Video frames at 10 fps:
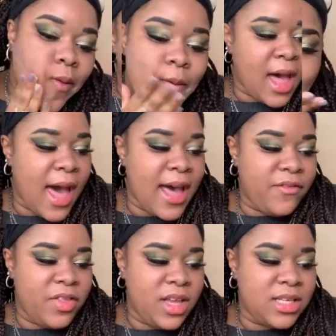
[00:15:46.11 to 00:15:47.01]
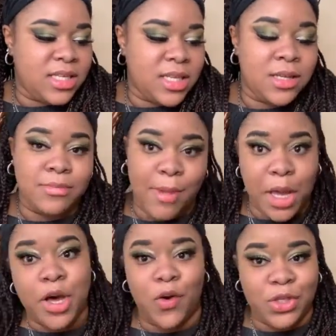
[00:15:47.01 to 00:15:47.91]
I have this, my
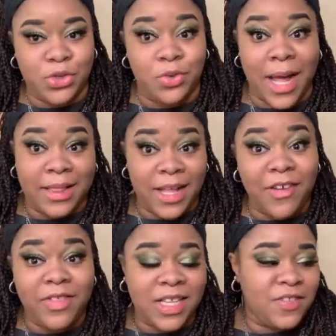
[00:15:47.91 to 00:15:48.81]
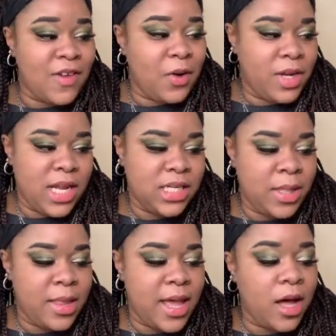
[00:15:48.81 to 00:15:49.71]
go-to. I love this
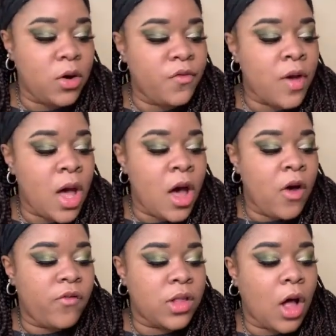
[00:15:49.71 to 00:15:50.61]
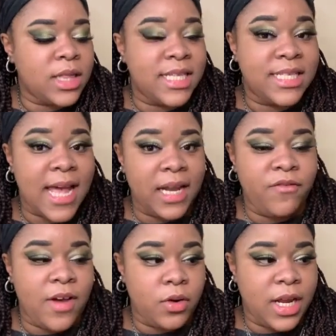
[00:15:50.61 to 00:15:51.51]
foundation, the e.l.f. Flawless Satin
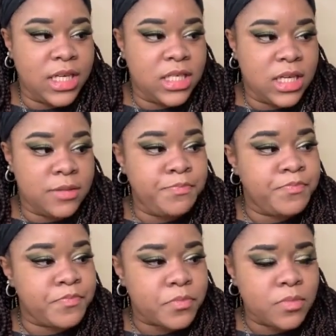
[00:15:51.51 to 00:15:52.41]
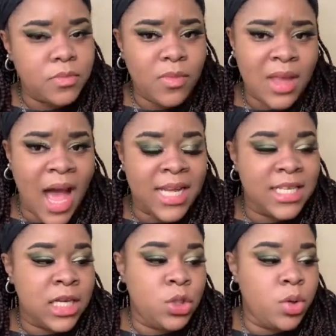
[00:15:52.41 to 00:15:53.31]
Foundation. I
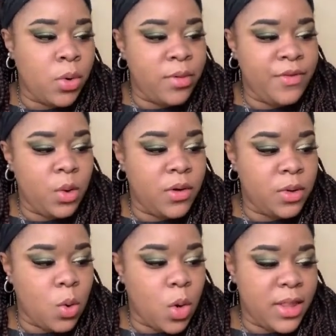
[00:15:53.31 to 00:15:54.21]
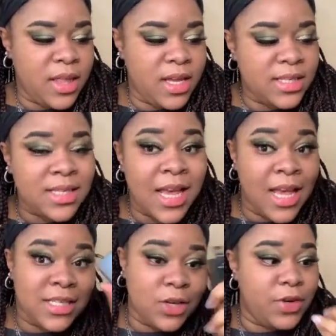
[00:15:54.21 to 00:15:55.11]
did do a review on this,
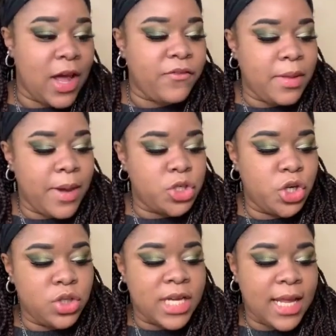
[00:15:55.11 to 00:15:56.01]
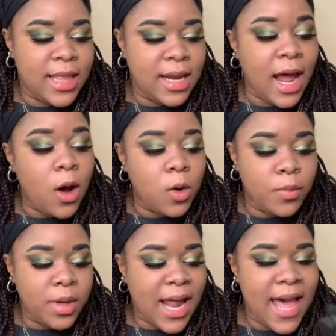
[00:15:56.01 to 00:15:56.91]
so definitely make sure you check that out.
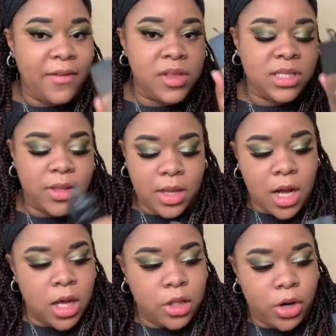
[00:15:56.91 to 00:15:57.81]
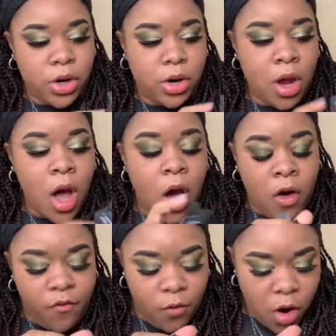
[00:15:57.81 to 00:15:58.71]
But I have this in the color
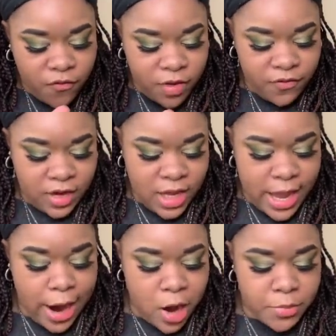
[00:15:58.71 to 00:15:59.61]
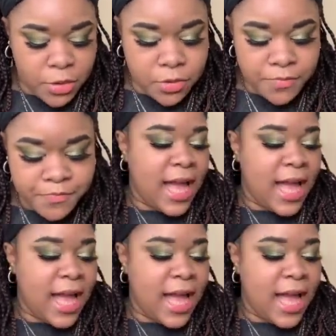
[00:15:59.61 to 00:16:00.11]
450 Caramel.